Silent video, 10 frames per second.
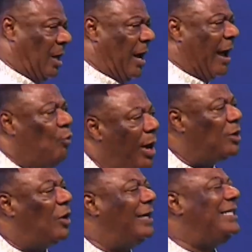And when
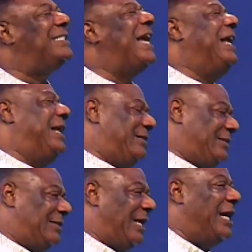God is
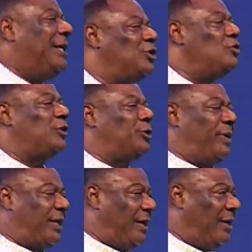silence and He's not
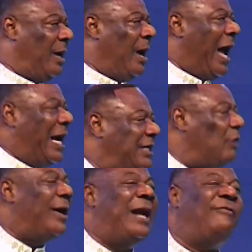speaking, I said,
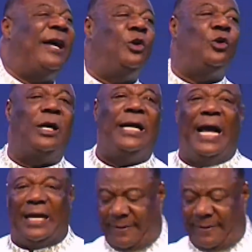whenever you don't hear Him,